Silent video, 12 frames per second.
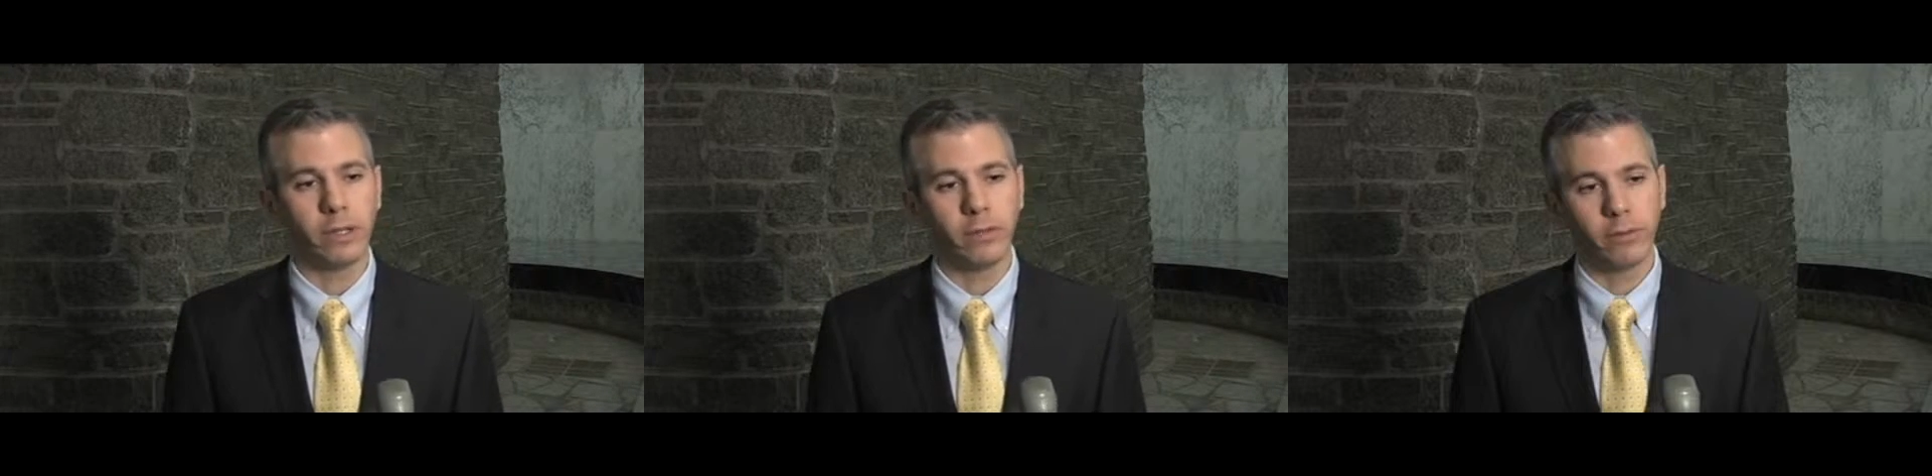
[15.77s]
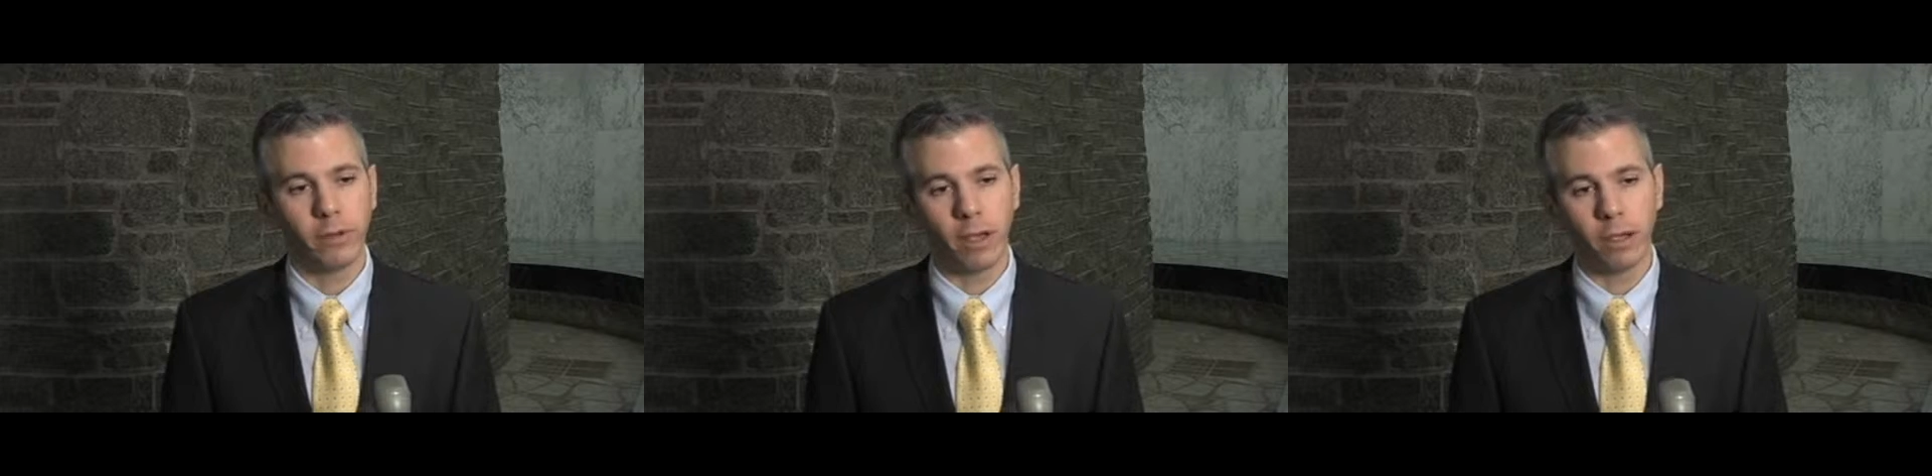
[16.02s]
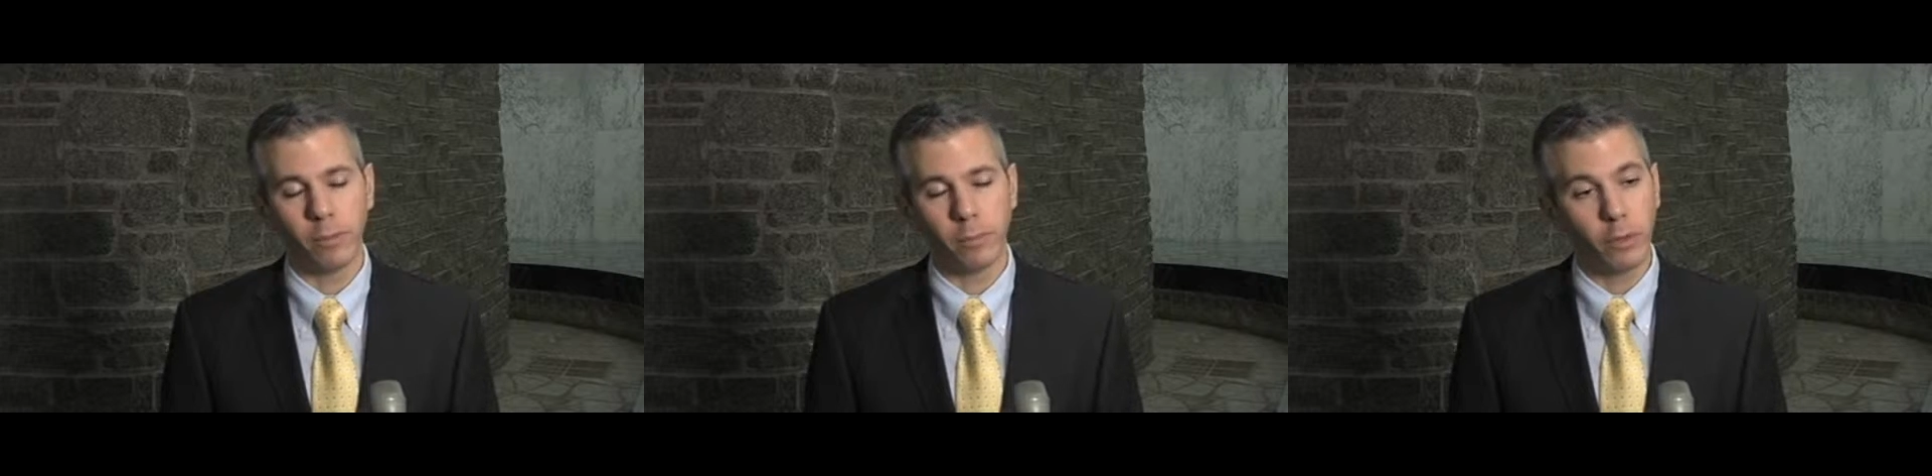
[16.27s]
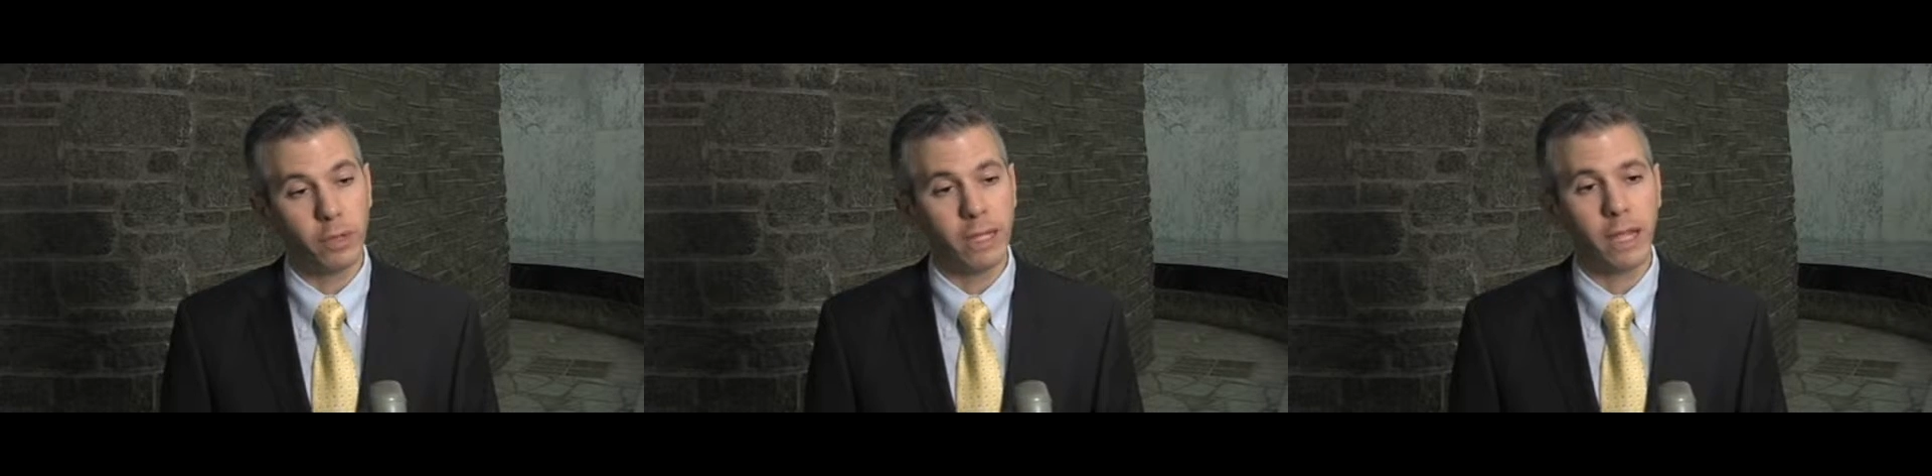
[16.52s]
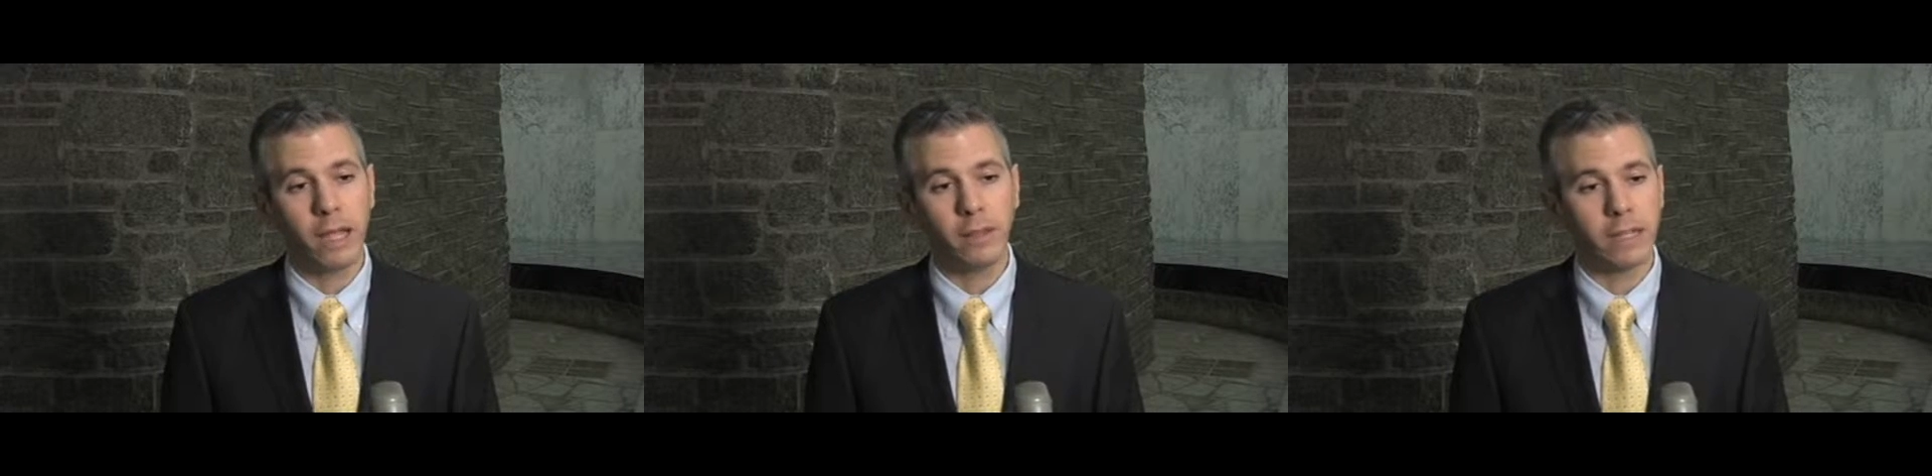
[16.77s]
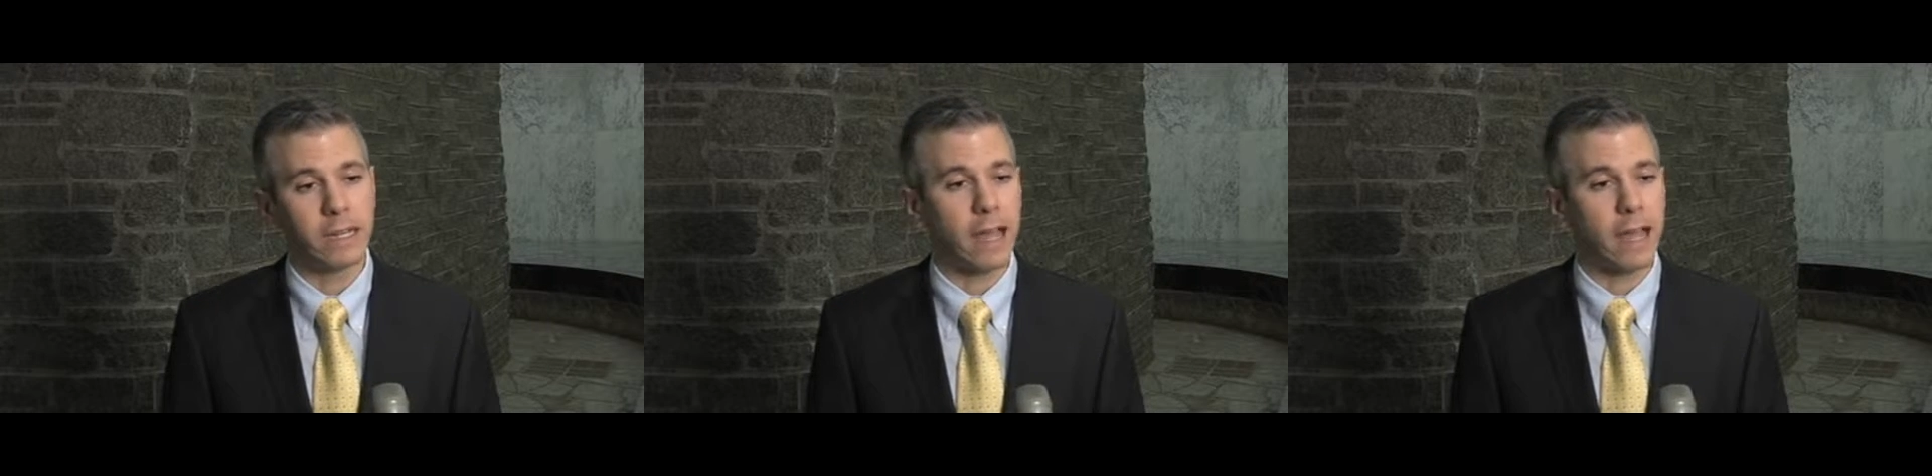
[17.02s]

It's uh, building on the